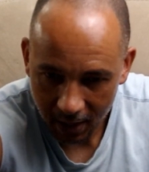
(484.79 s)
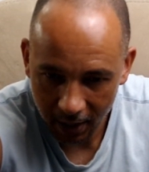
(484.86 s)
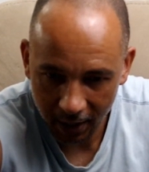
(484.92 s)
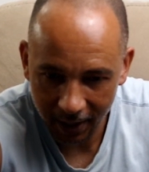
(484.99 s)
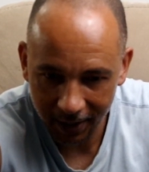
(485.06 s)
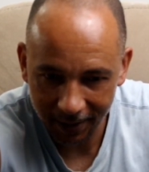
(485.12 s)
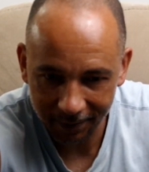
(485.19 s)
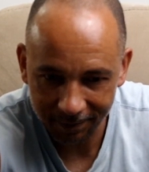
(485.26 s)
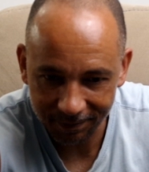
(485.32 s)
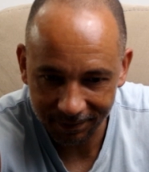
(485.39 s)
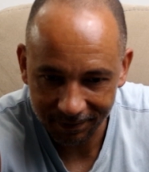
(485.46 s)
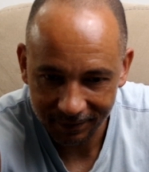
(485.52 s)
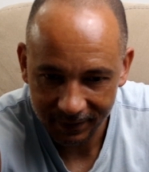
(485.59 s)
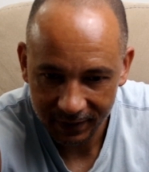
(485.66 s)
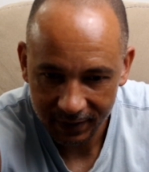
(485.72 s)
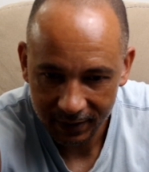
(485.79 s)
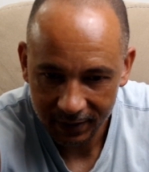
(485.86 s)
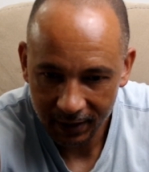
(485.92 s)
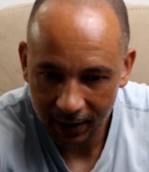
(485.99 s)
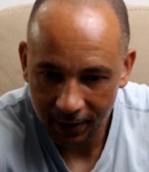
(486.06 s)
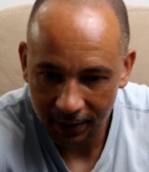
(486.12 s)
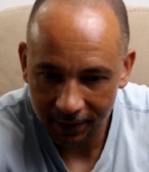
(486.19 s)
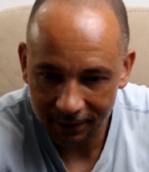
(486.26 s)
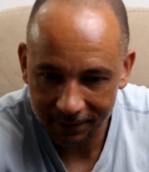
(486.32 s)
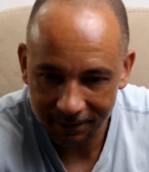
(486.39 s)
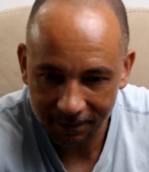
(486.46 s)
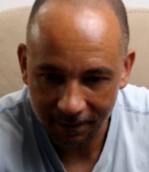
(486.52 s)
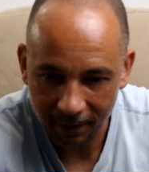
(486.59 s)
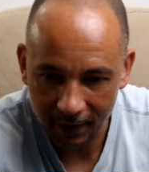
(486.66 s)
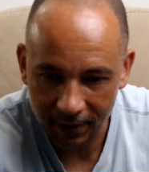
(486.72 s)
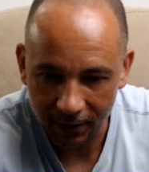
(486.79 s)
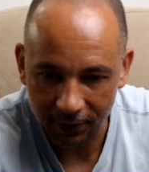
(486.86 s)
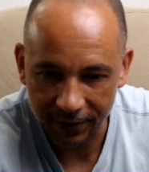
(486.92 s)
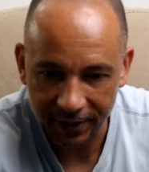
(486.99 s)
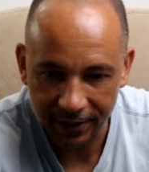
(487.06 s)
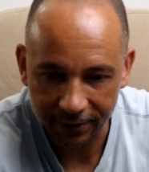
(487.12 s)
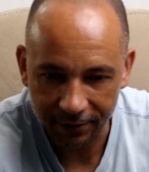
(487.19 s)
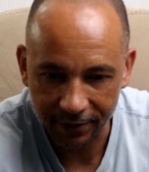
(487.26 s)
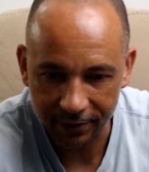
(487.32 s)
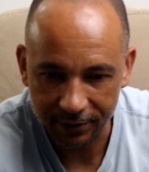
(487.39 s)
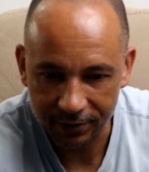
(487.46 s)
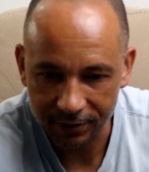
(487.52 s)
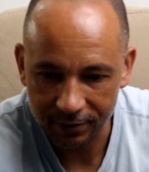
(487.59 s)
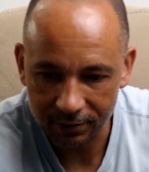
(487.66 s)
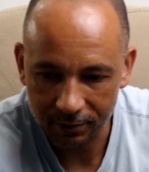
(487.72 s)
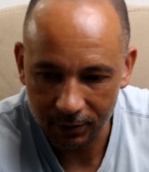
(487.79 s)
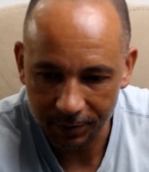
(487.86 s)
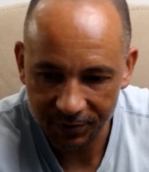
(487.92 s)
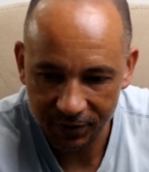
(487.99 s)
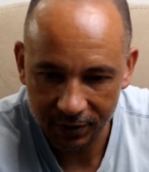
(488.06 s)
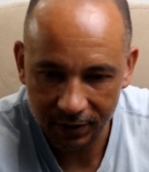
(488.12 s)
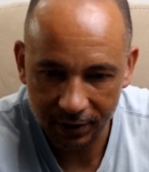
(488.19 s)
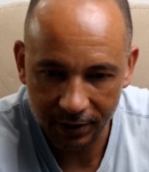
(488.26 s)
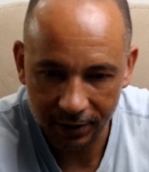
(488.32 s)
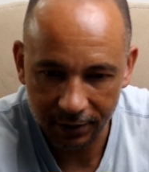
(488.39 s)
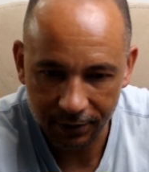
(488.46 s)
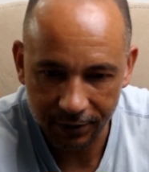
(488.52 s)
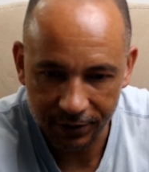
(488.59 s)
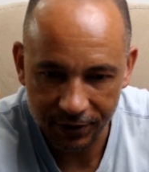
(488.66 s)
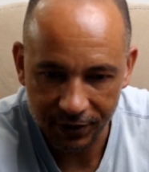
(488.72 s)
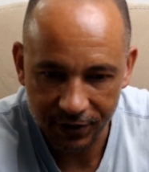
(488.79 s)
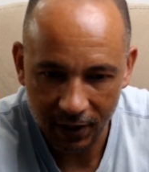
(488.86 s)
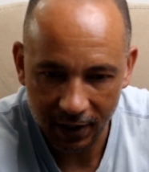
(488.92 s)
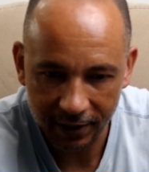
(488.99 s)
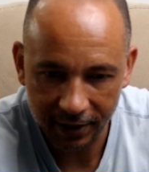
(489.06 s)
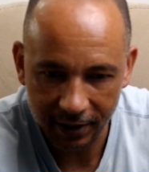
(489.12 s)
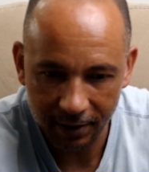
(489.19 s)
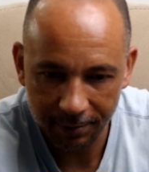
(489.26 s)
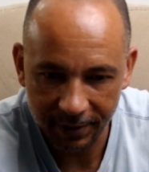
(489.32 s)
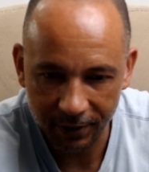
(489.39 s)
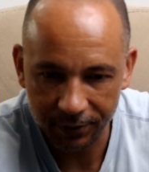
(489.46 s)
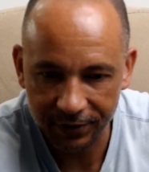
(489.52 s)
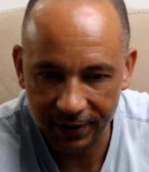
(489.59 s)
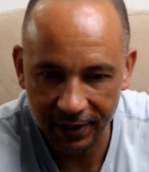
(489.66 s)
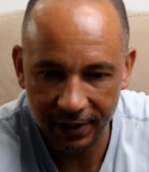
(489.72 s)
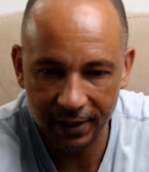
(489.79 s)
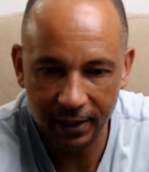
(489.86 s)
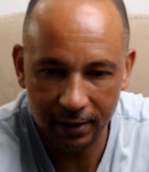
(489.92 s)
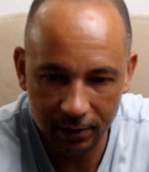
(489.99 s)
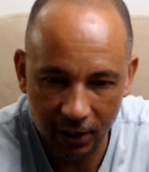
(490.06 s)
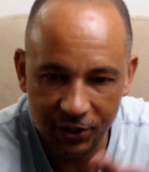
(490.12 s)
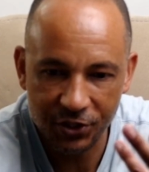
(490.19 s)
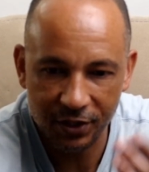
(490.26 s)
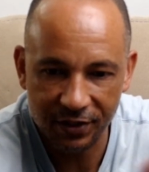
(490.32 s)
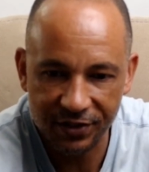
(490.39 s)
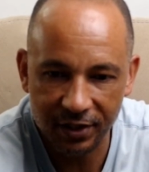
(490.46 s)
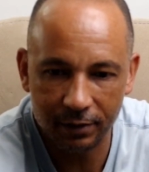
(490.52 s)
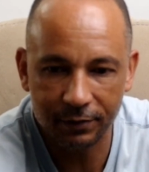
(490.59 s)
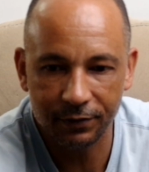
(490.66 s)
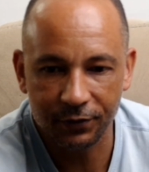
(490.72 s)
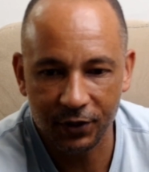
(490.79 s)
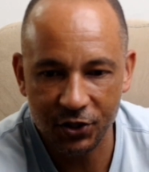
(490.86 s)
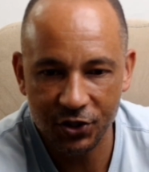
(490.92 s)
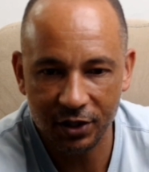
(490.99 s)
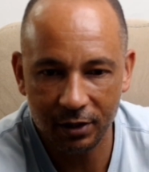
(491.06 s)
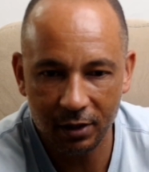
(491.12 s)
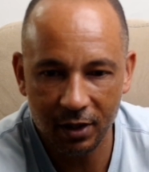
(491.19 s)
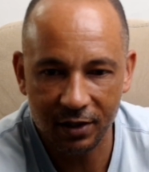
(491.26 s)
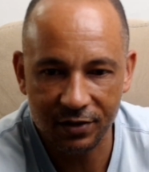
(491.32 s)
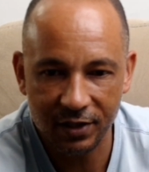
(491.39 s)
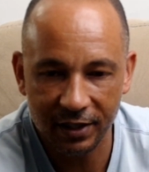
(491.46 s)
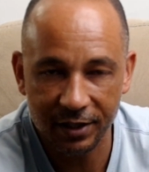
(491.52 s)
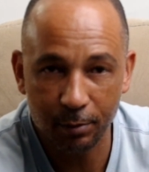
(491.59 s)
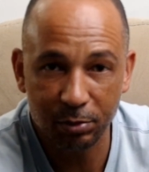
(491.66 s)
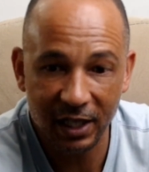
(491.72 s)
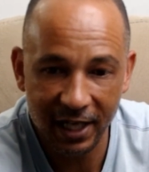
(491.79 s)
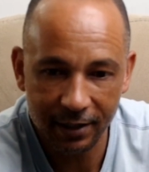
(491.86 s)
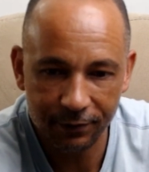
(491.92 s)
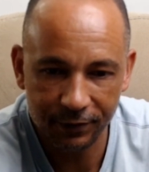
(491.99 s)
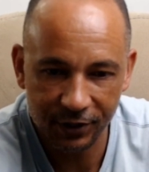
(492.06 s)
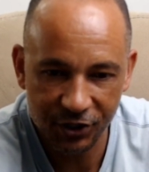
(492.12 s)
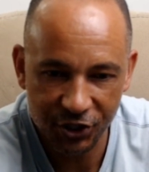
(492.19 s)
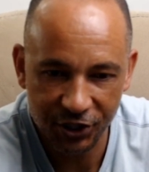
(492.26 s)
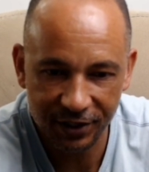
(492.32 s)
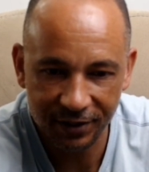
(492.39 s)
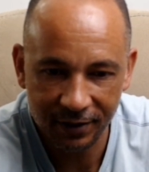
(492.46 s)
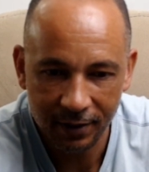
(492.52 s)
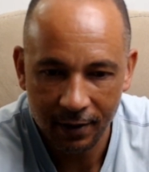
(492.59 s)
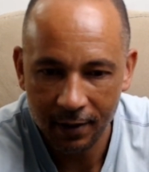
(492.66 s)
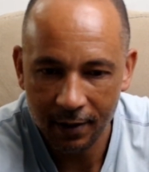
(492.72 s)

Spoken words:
And here they're just talking about the launching the silver version alongside the black version.